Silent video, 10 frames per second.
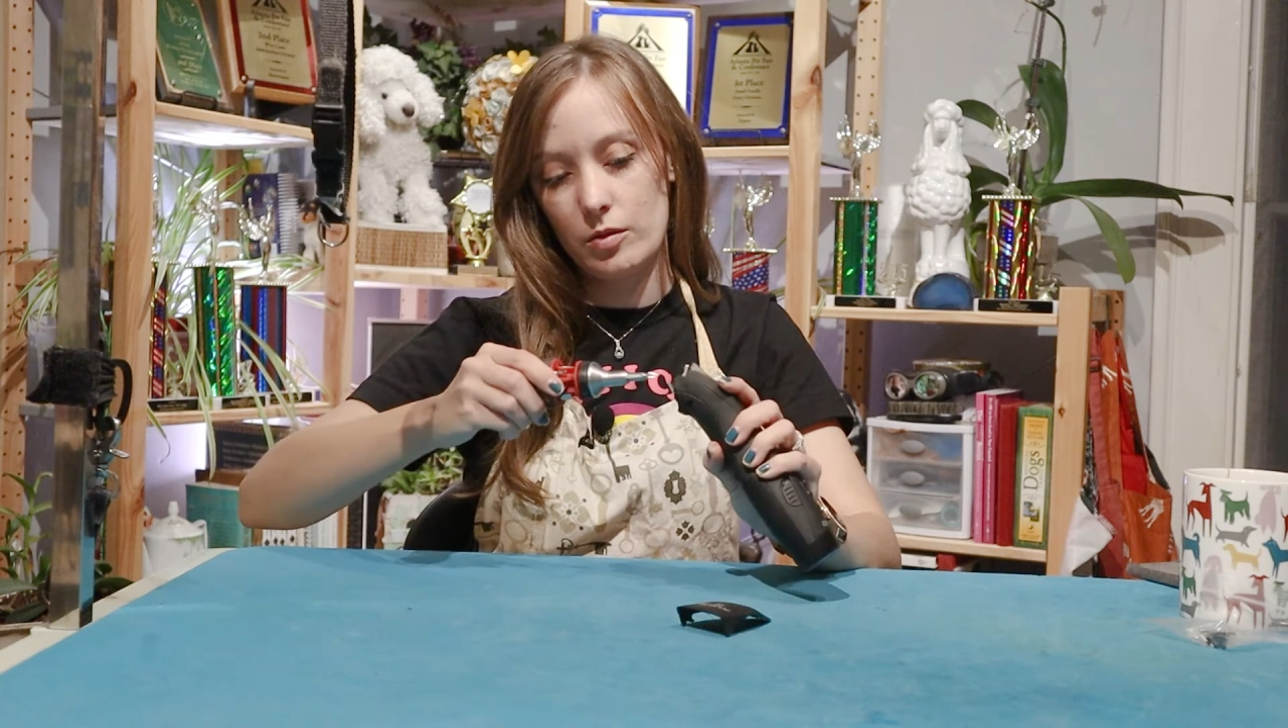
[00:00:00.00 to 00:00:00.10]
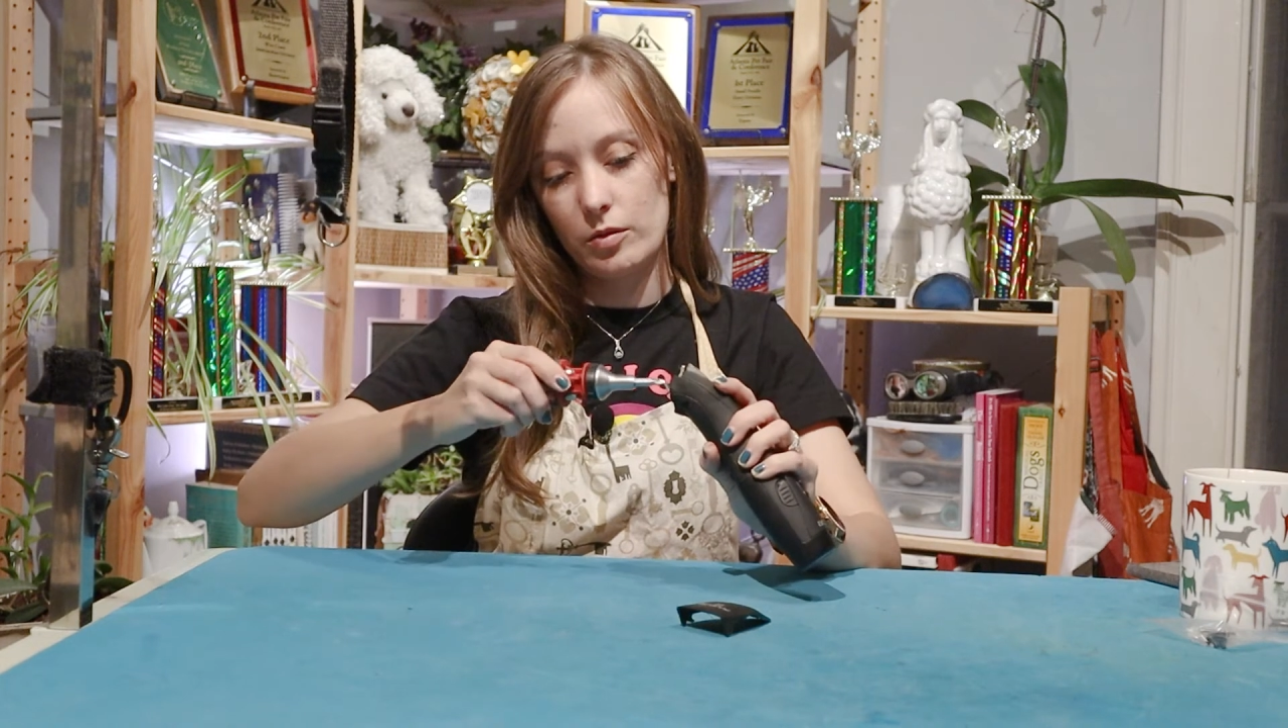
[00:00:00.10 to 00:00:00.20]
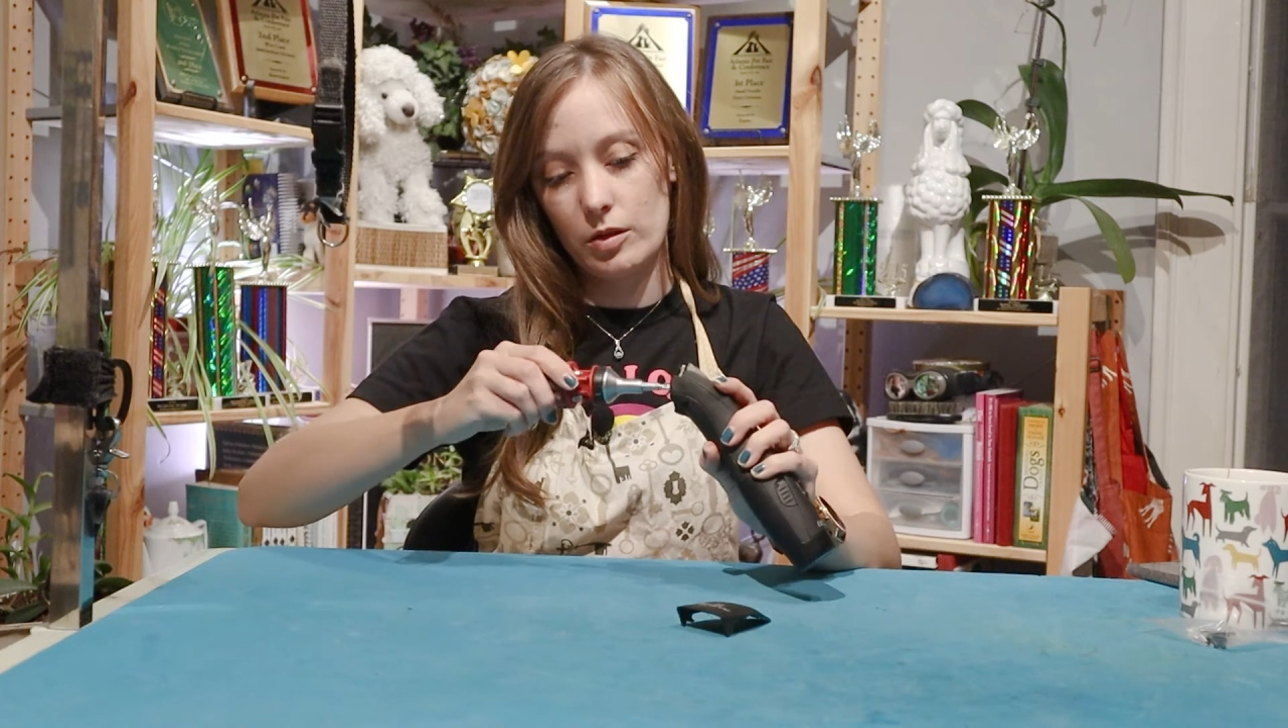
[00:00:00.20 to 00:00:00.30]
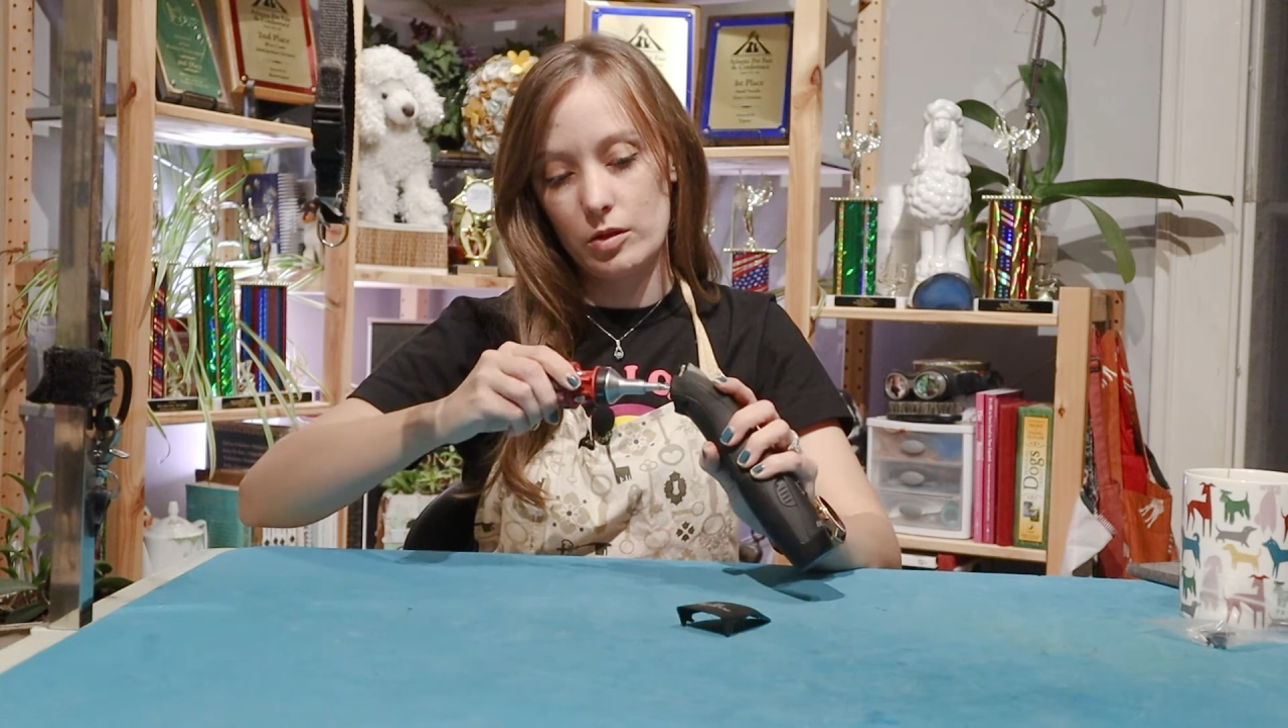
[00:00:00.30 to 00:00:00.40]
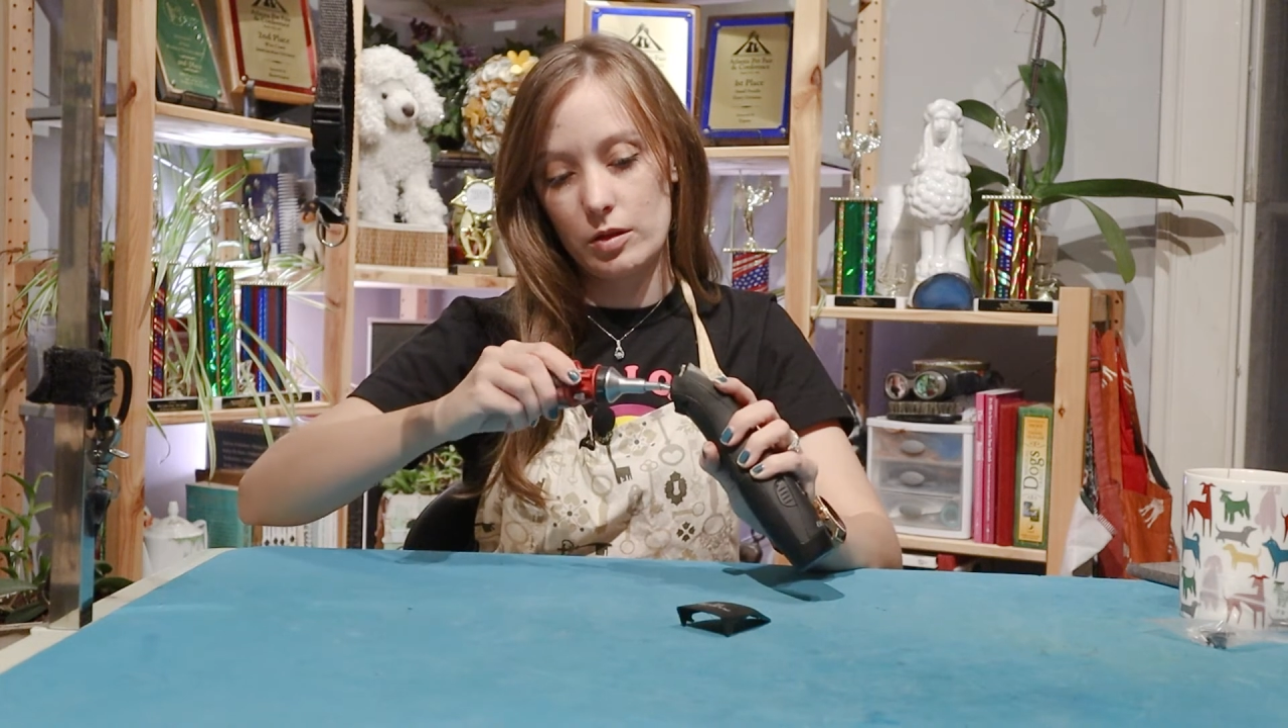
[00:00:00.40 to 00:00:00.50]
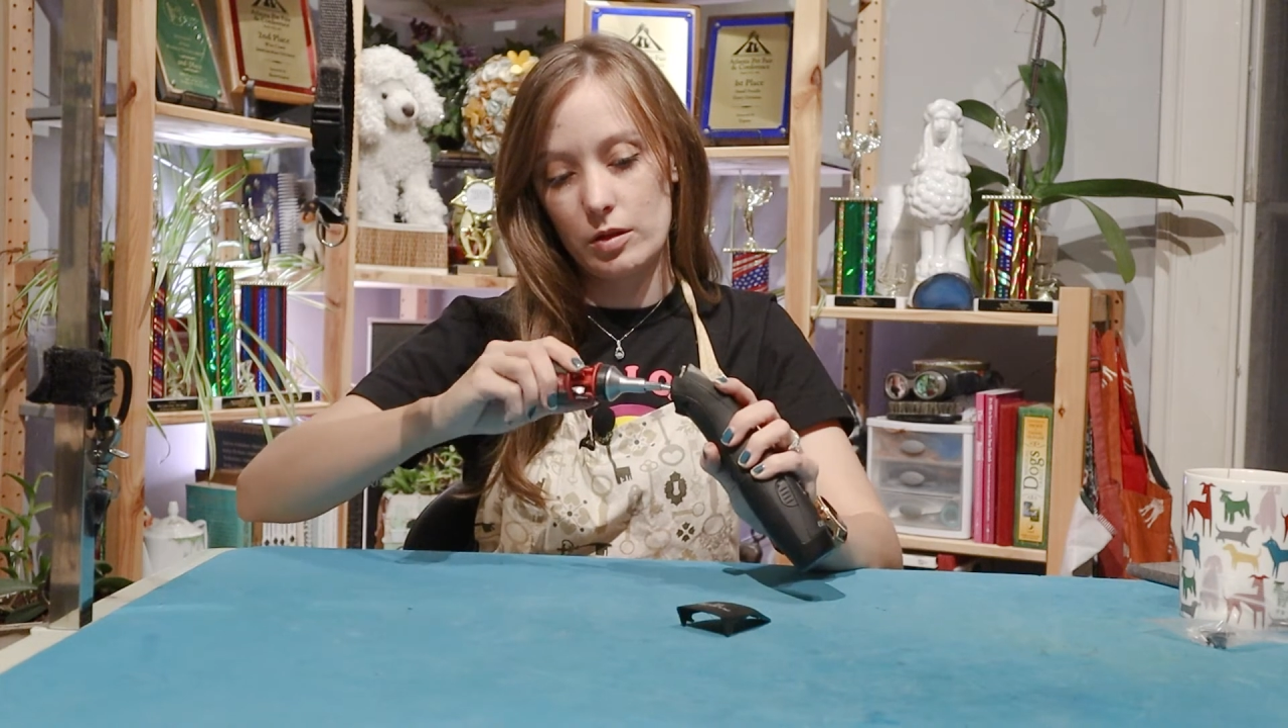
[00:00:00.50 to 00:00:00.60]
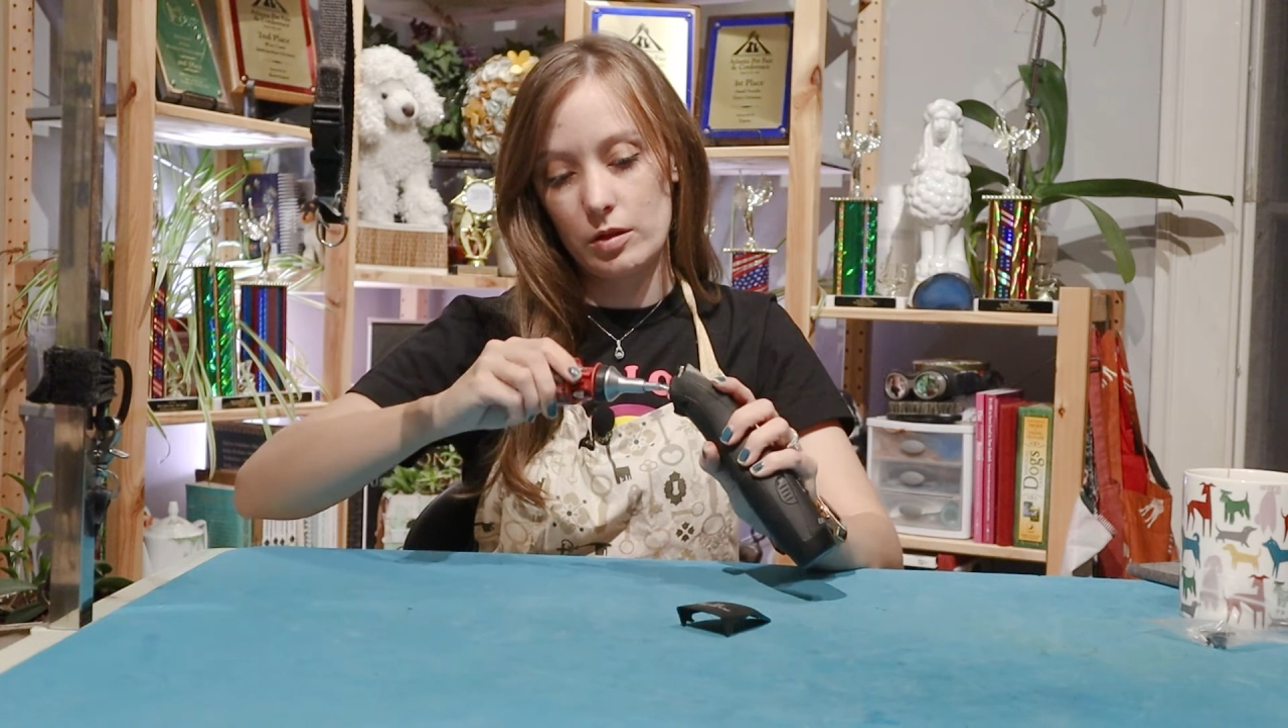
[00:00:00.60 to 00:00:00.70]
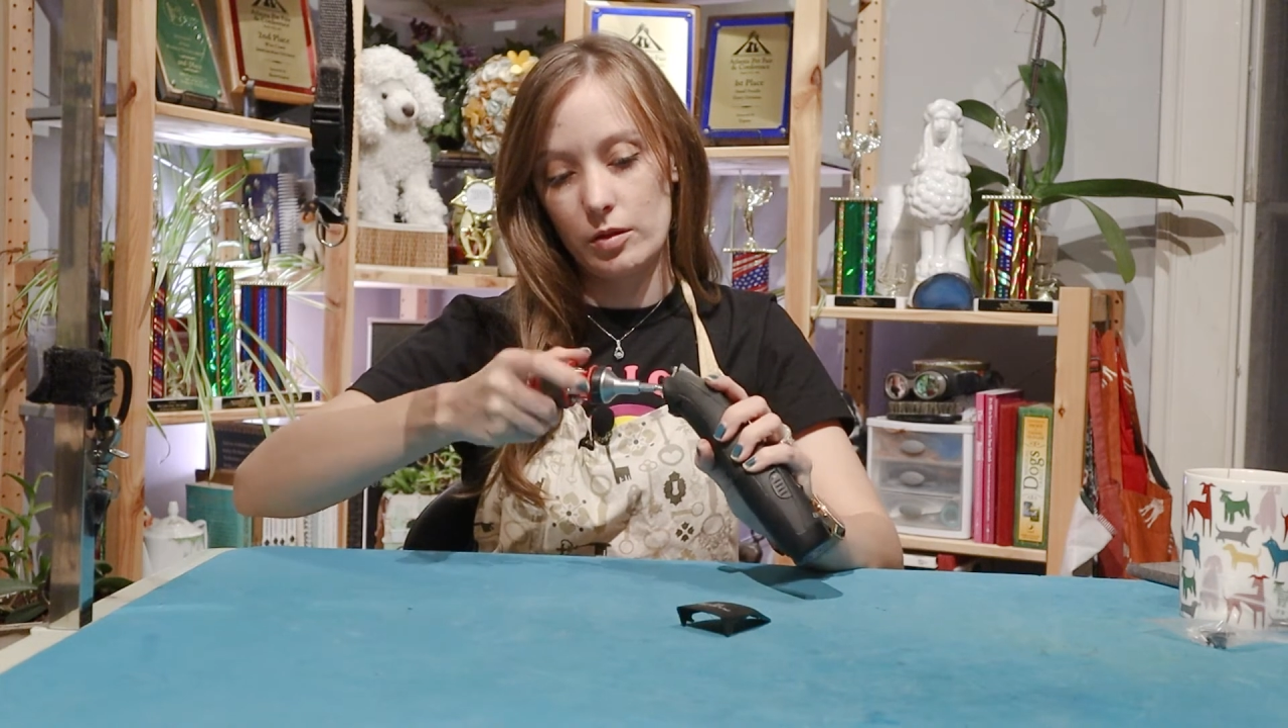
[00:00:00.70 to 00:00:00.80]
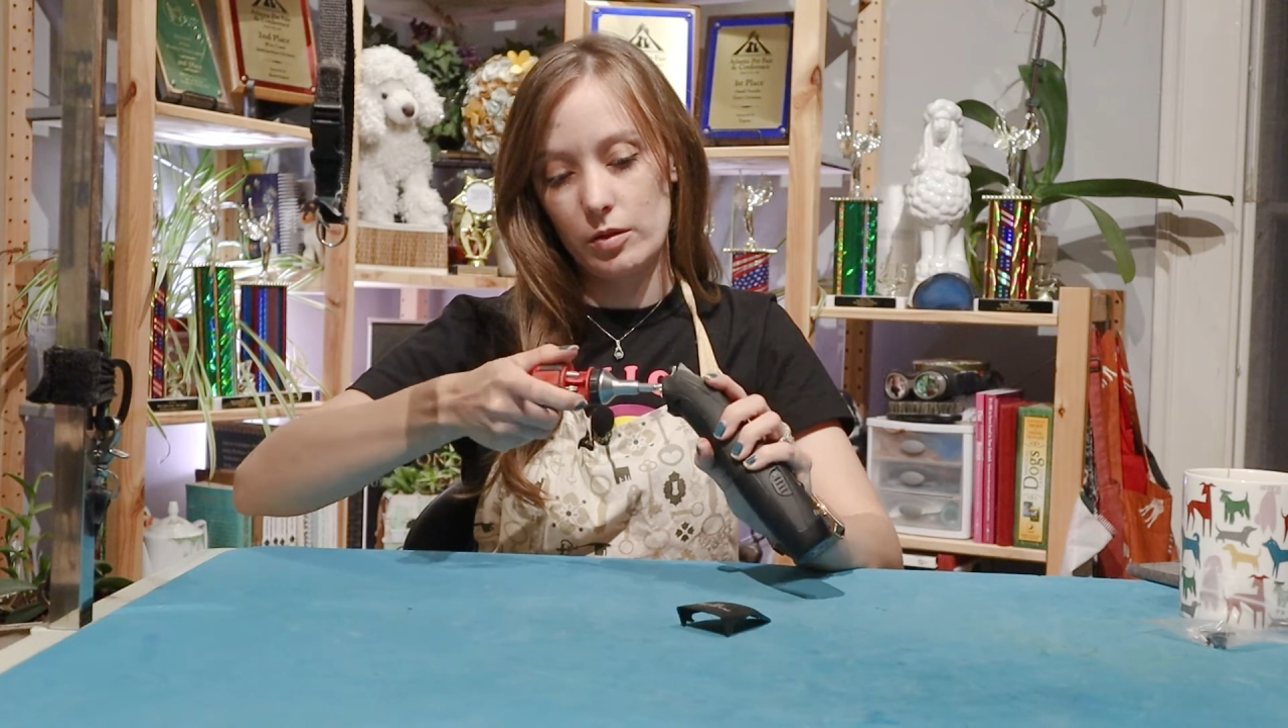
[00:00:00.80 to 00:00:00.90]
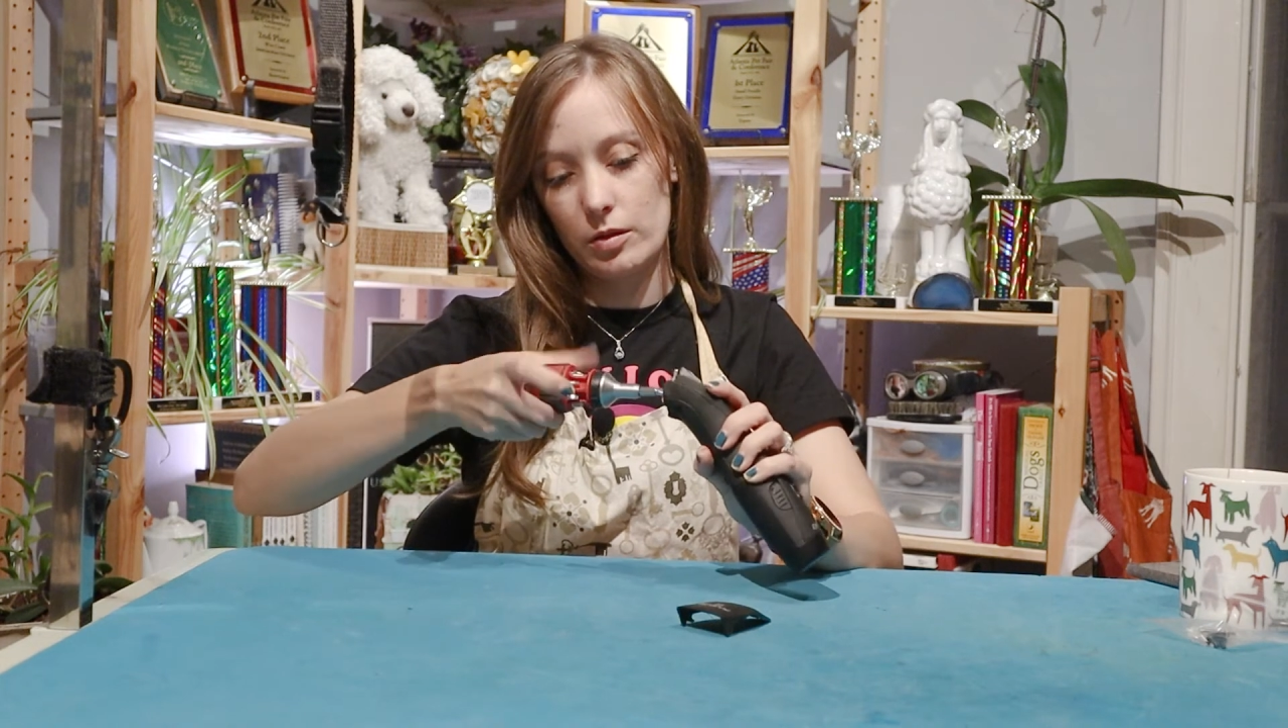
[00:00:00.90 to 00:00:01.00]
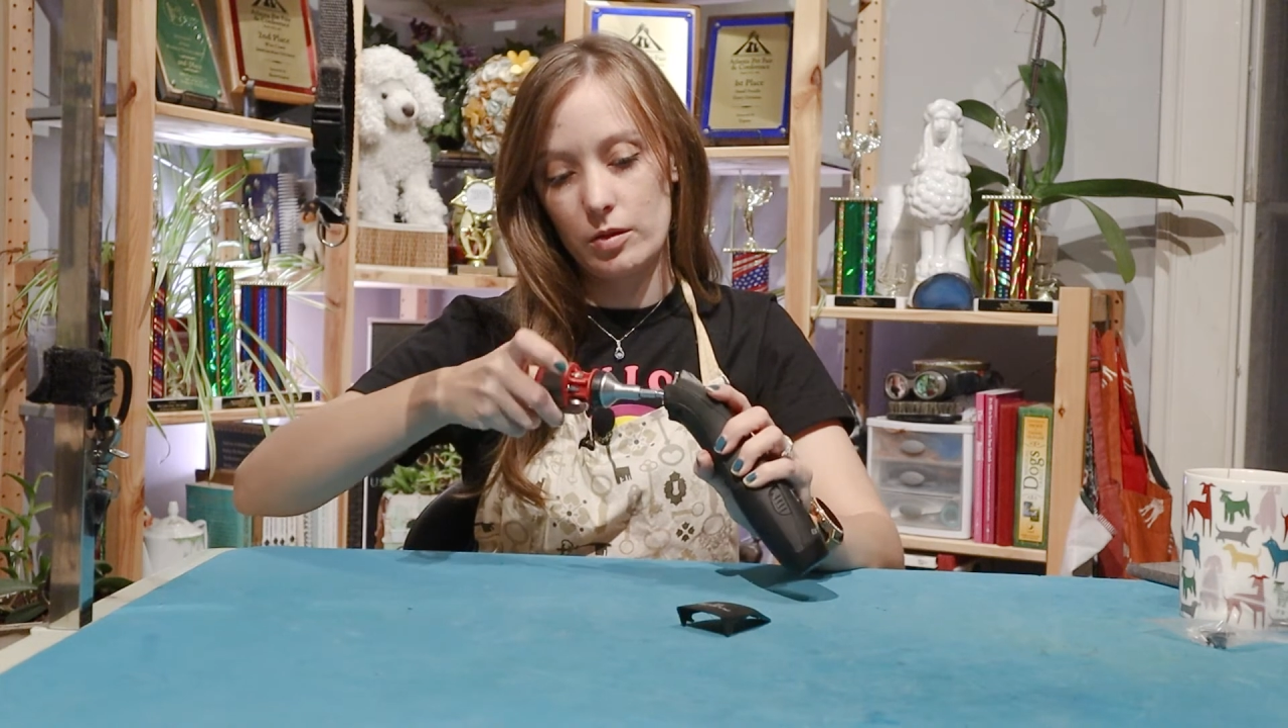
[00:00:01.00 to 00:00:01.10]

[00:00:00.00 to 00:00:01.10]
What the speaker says: we just slowly